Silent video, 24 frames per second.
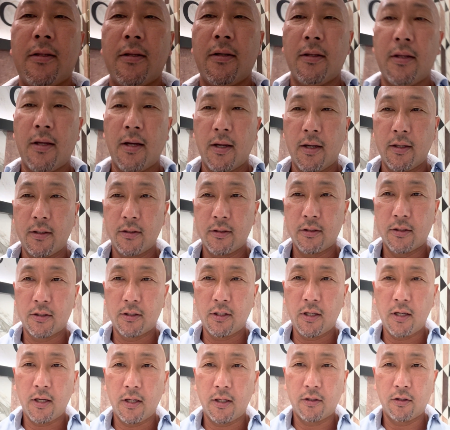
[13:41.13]
a nice
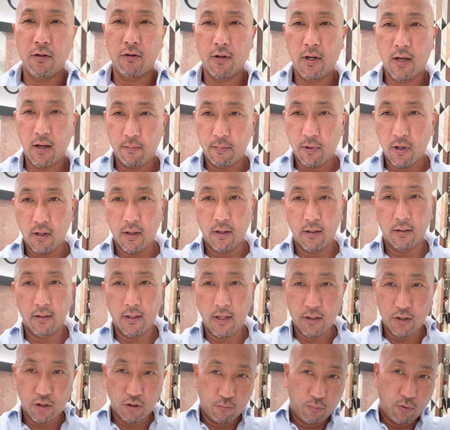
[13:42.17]
seat, you have a
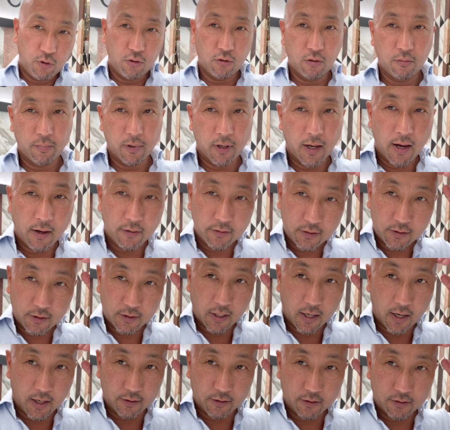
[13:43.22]
nice view of the
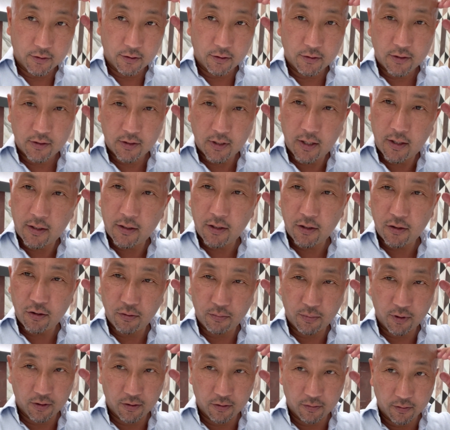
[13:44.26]
outside. So it's a little
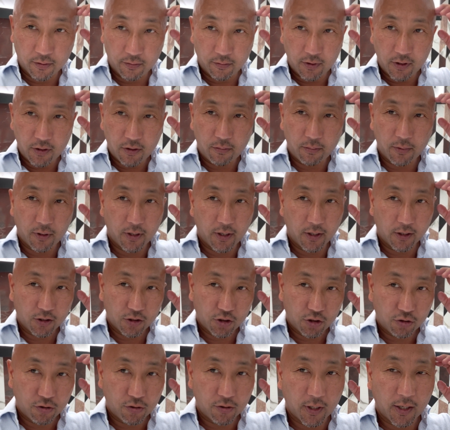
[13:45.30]
bit
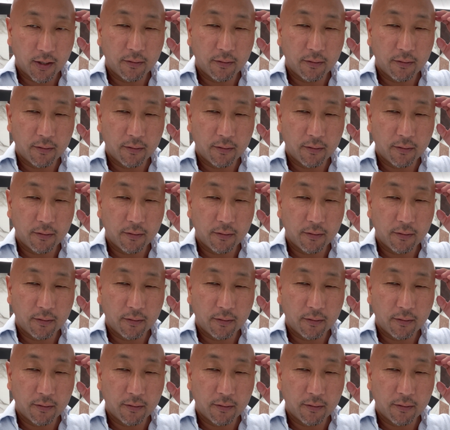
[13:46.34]
extra.